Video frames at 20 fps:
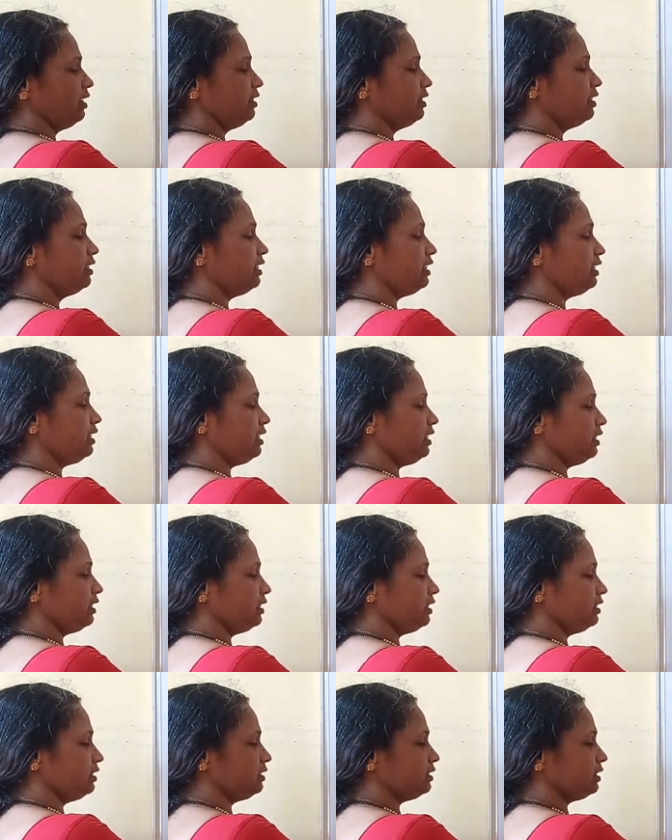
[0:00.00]
D
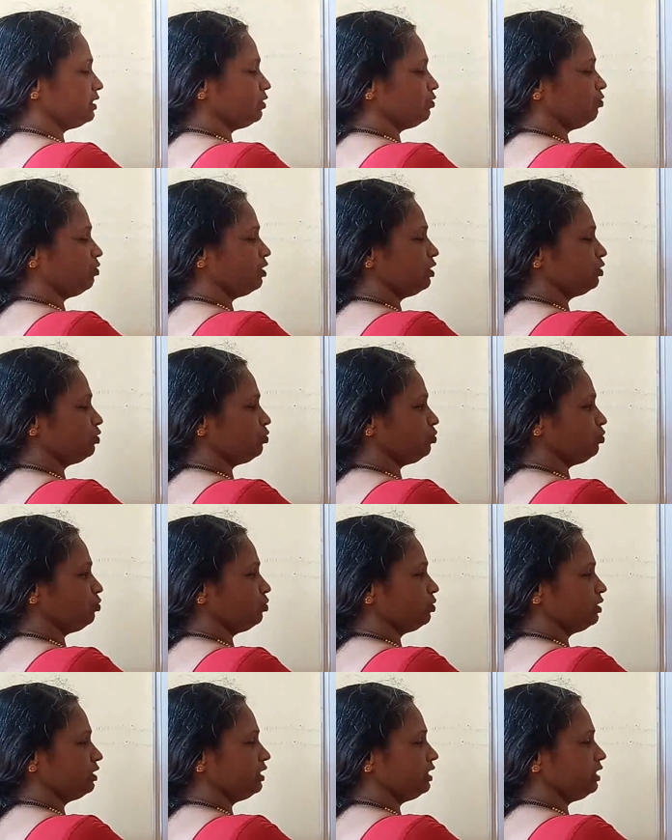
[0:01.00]
is equal to
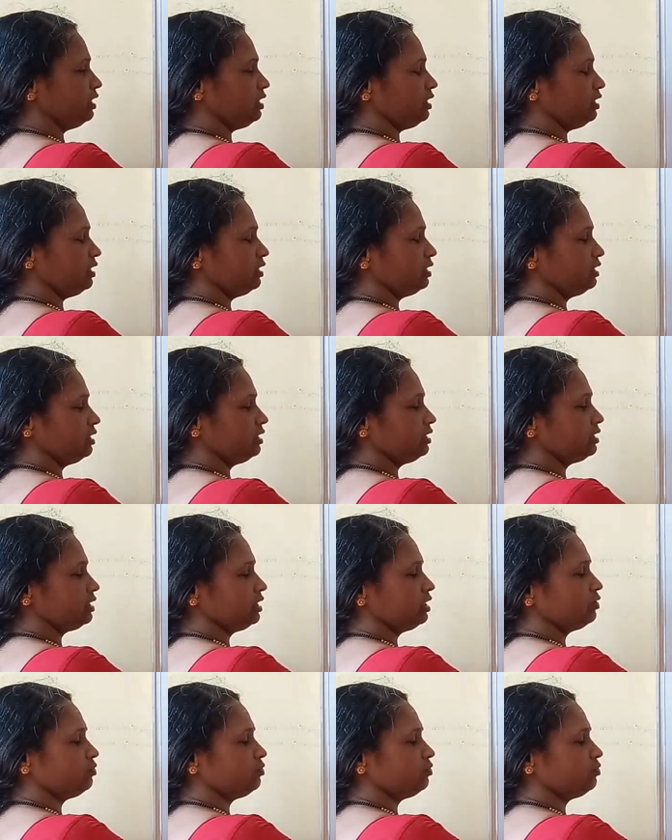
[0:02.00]
what? D is